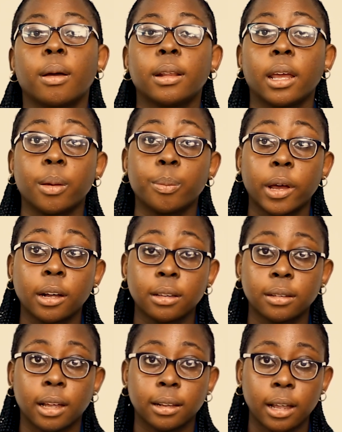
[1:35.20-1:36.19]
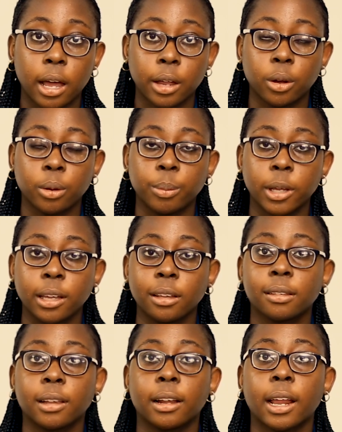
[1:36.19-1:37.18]
The impact it has had on me
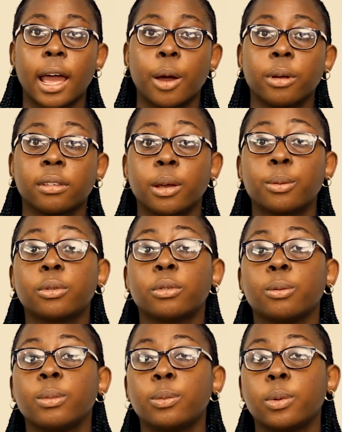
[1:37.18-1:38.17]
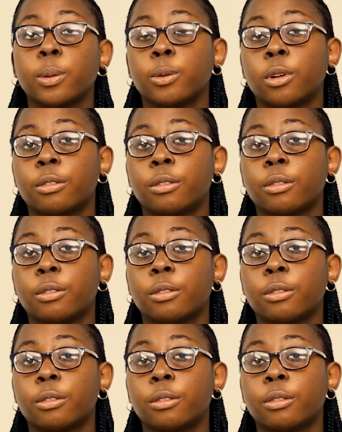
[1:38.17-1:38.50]
is that I was able to meet people